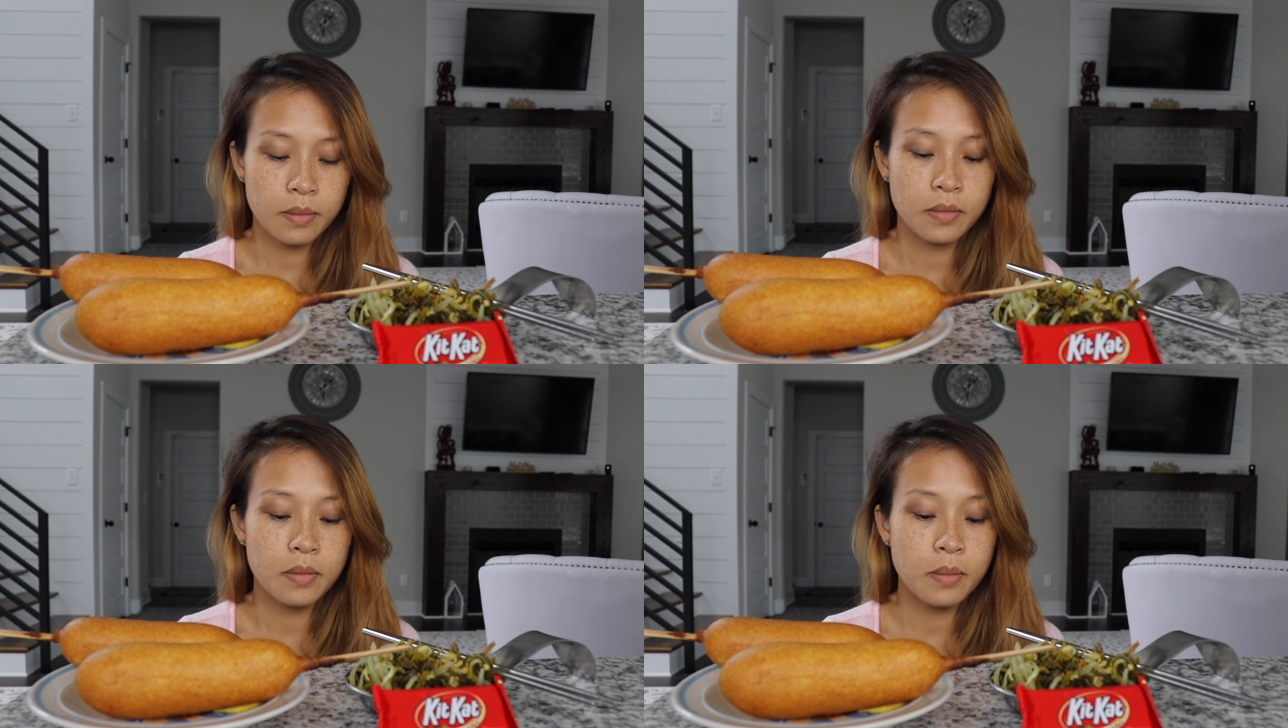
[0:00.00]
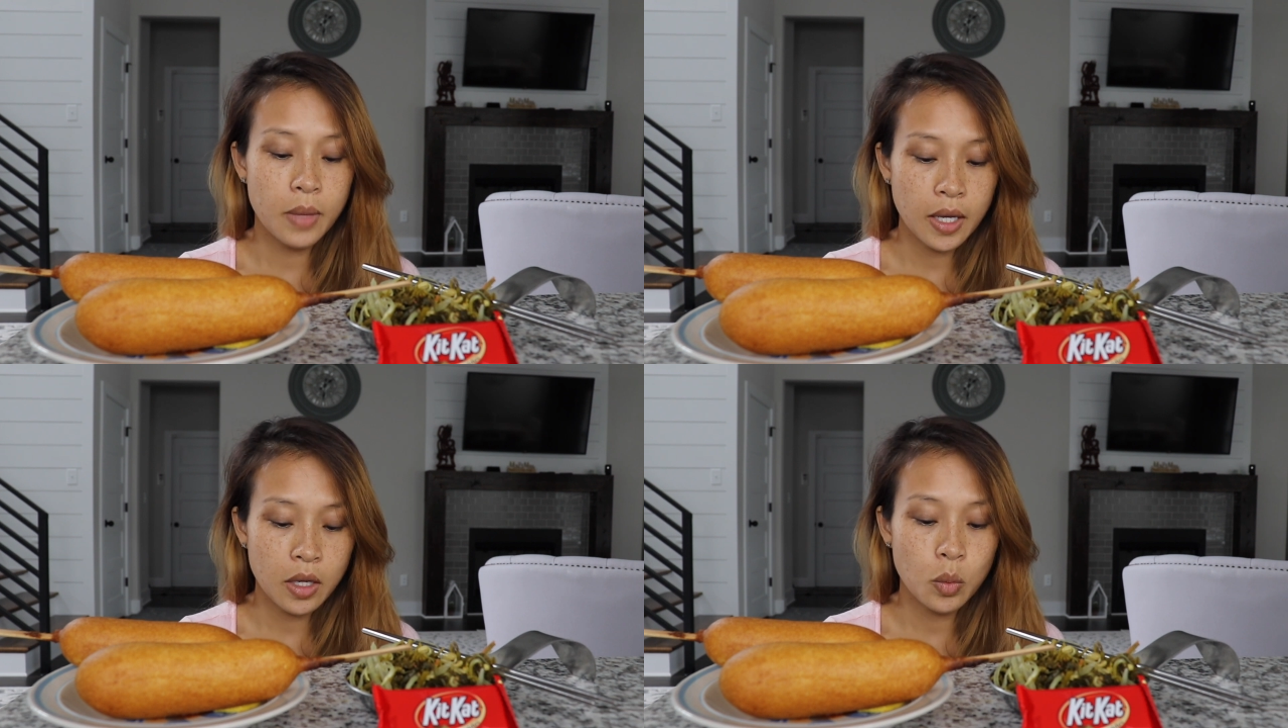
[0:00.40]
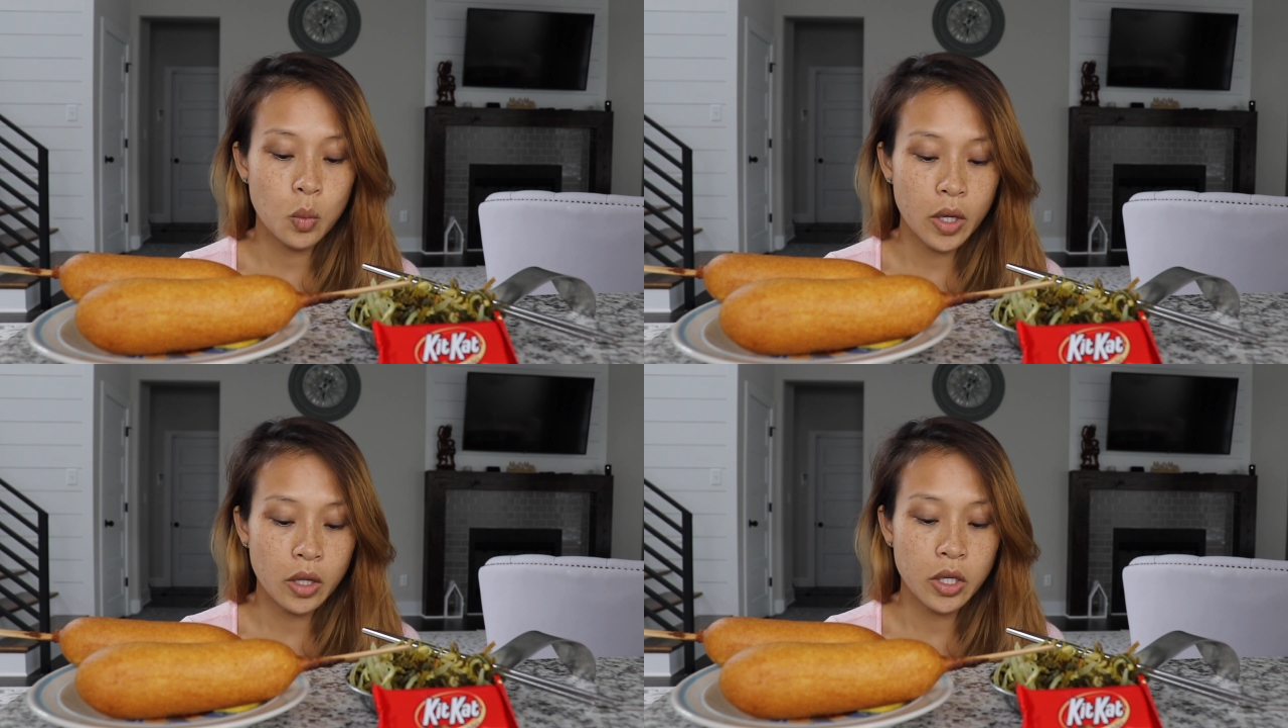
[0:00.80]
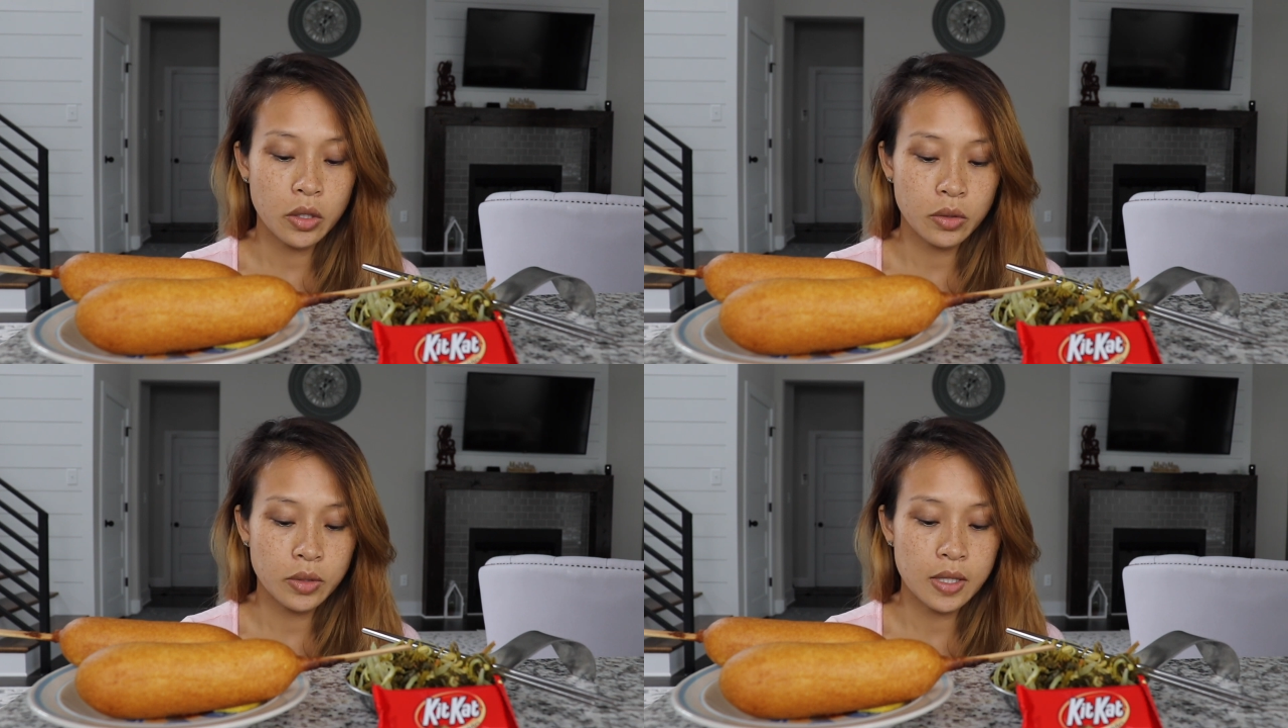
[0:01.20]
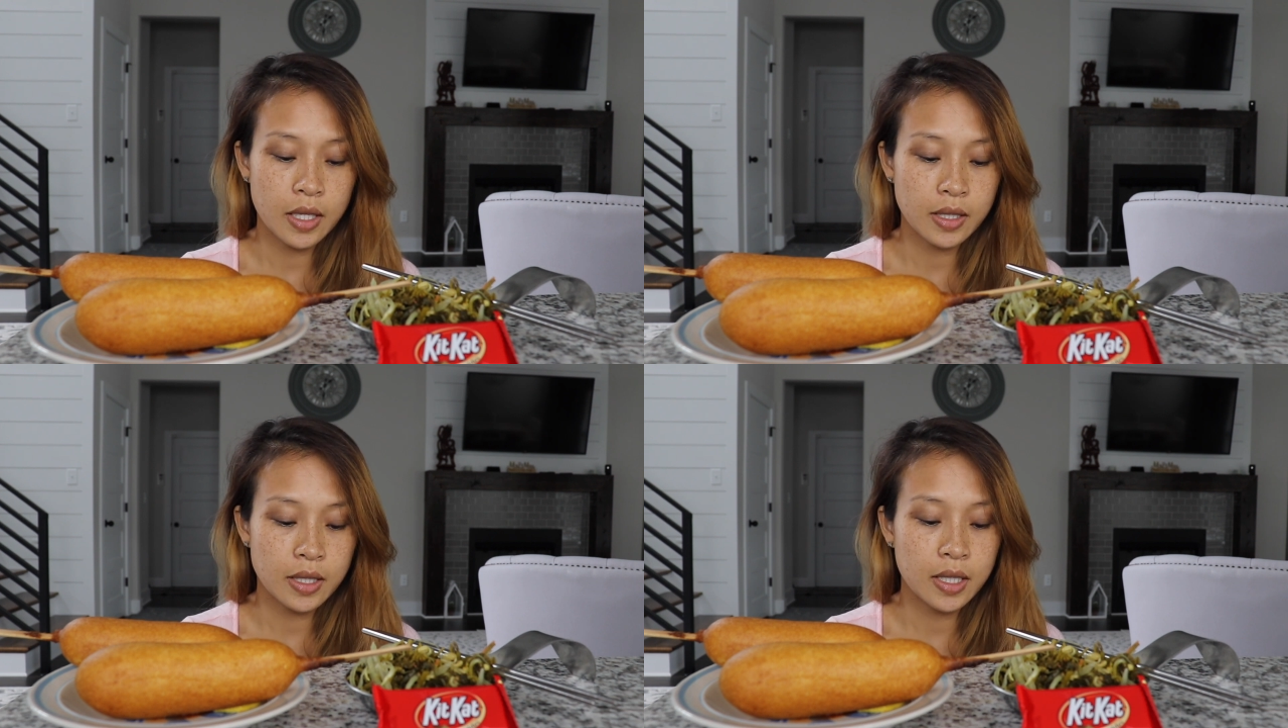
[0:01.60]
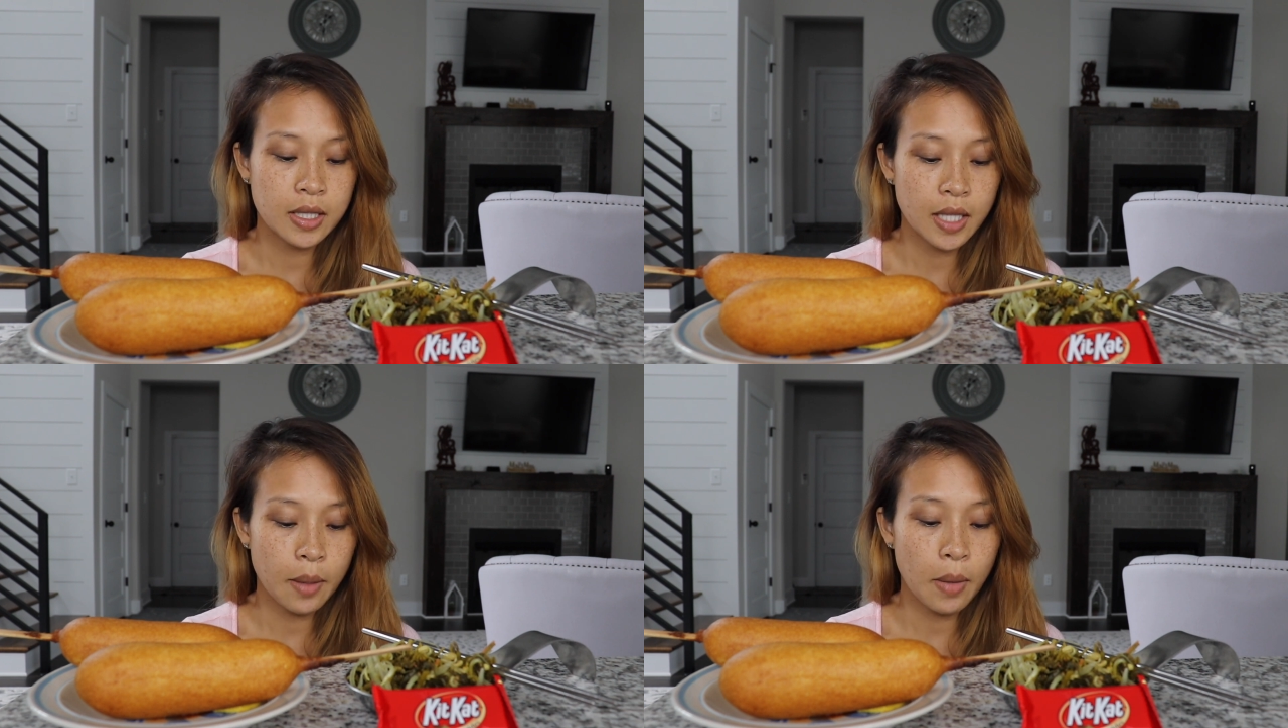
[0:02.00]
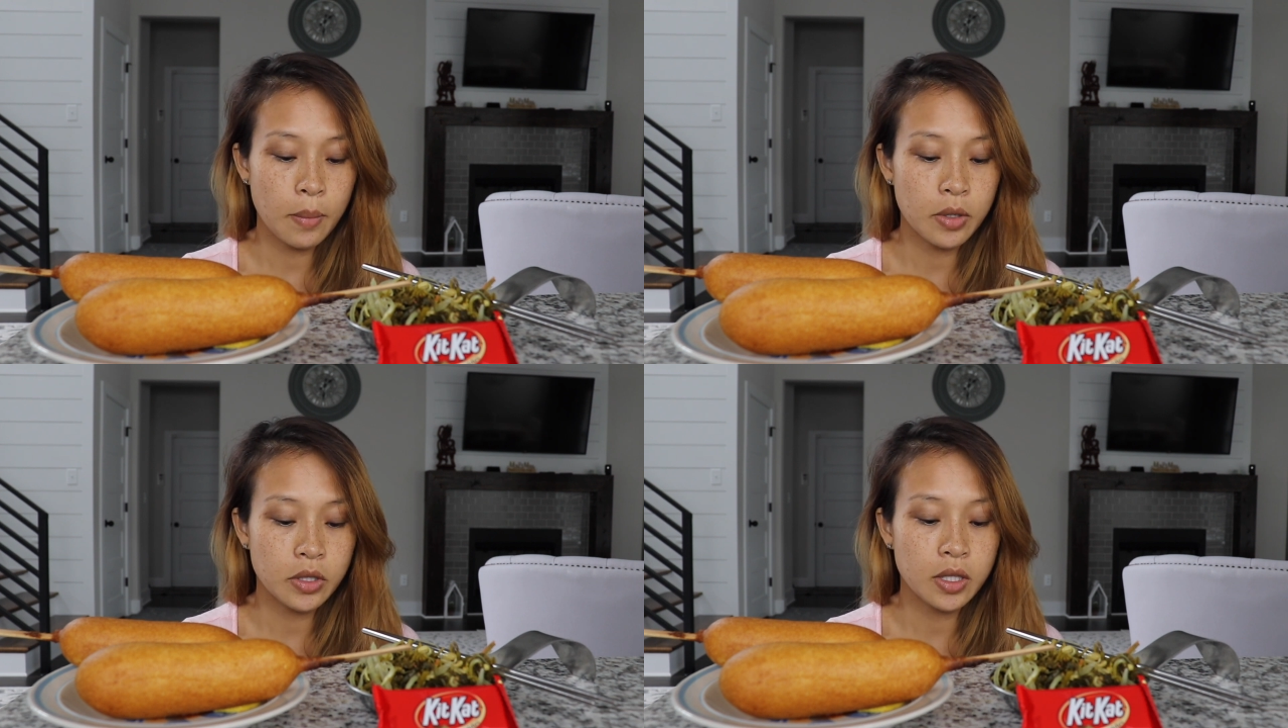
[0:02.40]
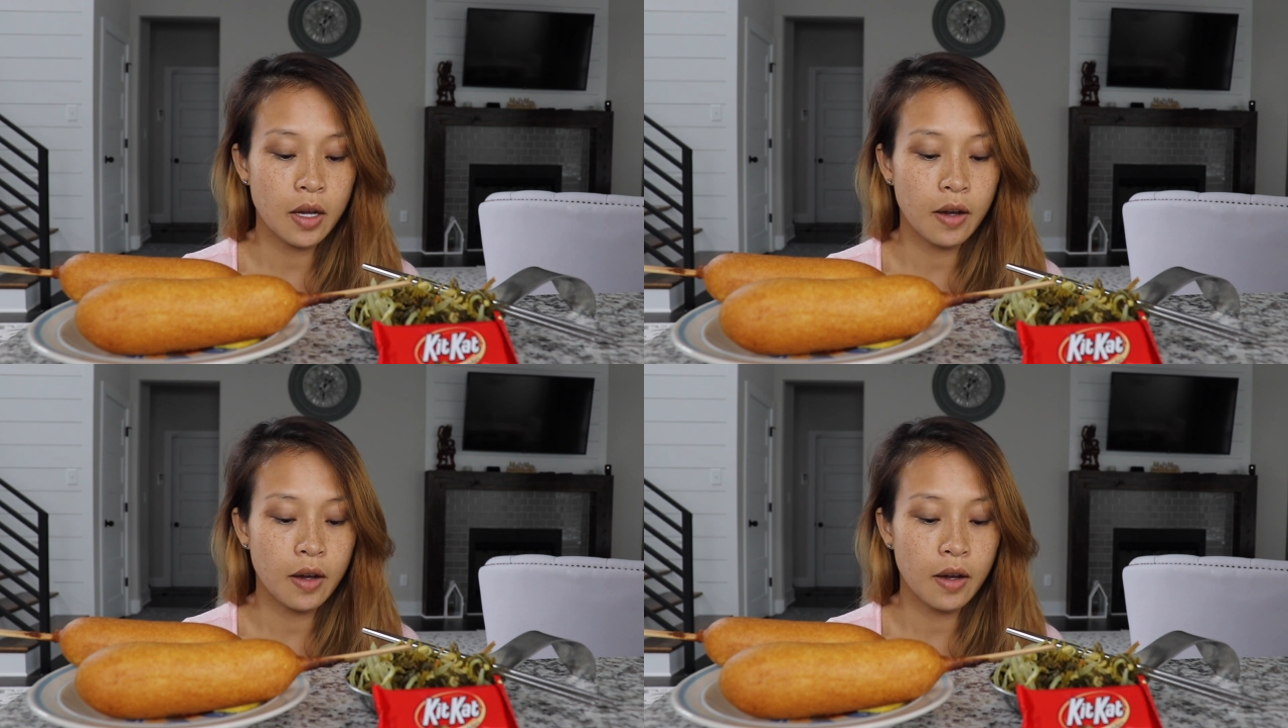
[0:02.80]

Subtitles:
Many will use this to say members